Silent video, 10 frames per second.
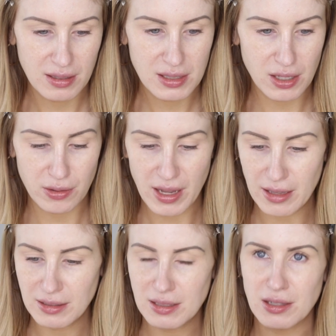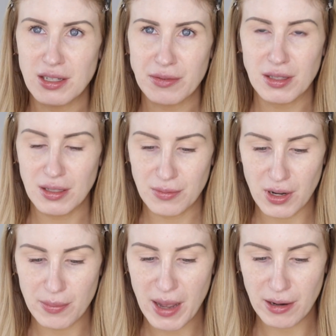So yeah, these are definitely
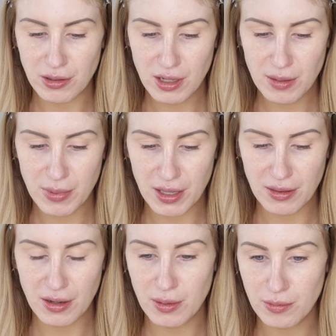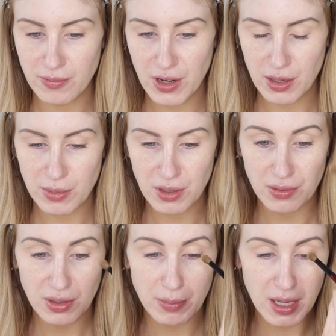very powdery, but they're very
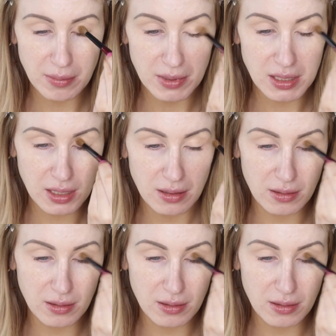beautifully pigmented,